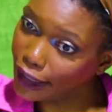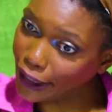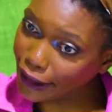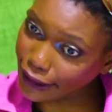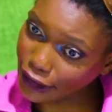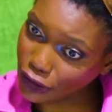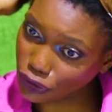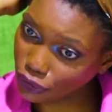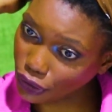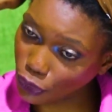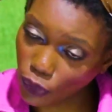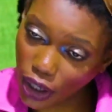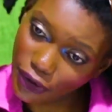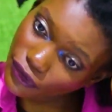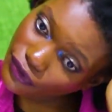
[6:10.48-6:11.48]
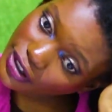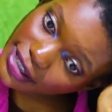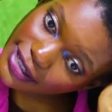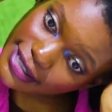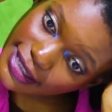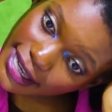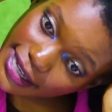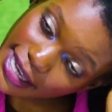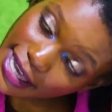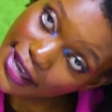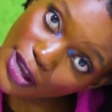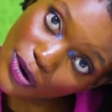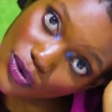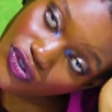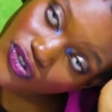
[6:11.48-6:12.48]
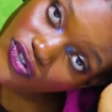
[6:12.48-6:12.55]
like literally one of it is like, you